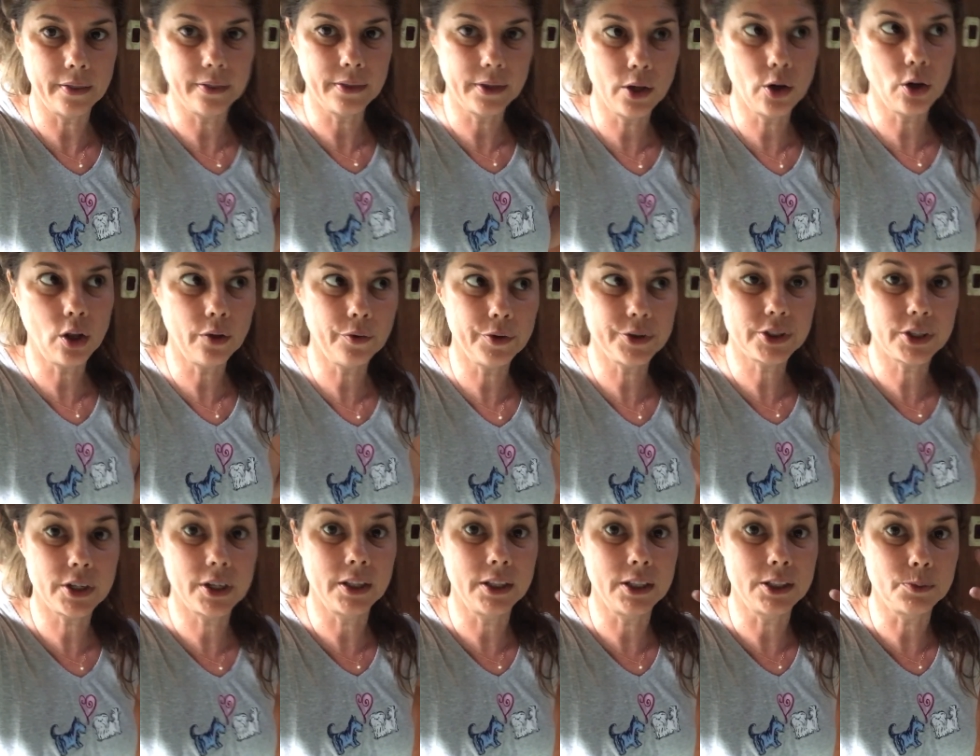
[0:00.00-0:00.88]
Then all of a
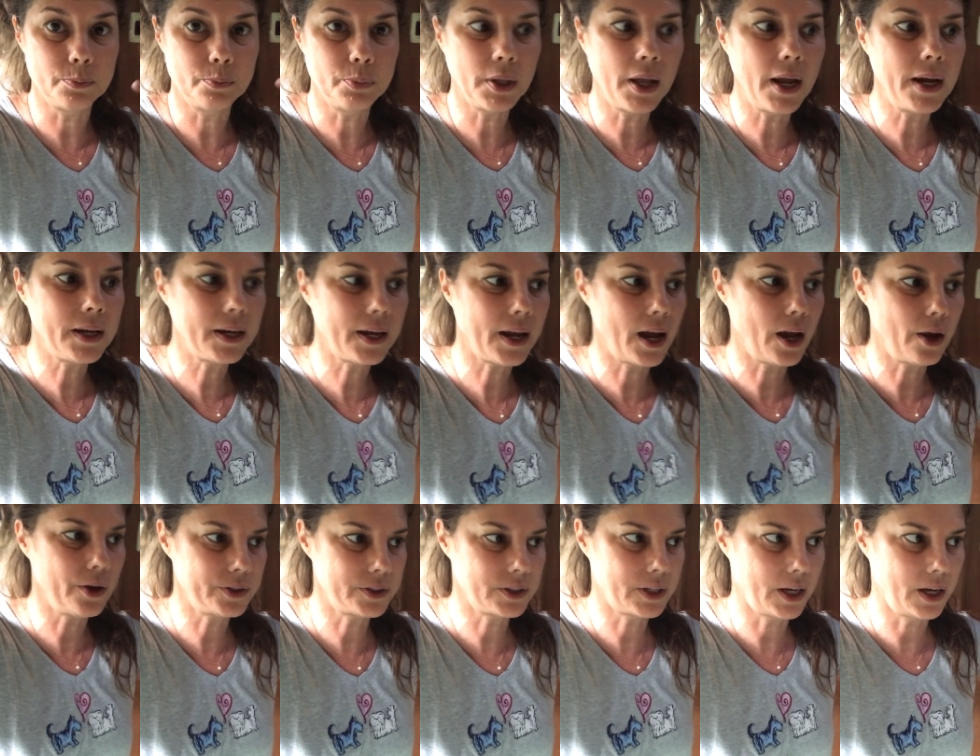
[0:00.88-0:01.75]
sudden, these black
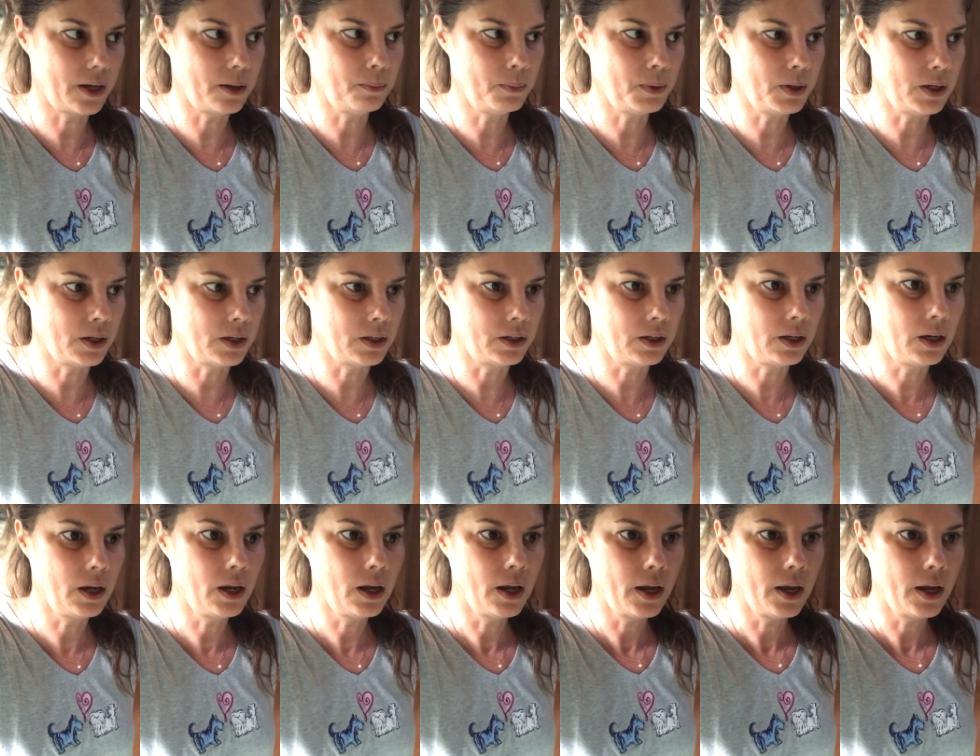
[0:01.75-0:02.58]
clouds came in,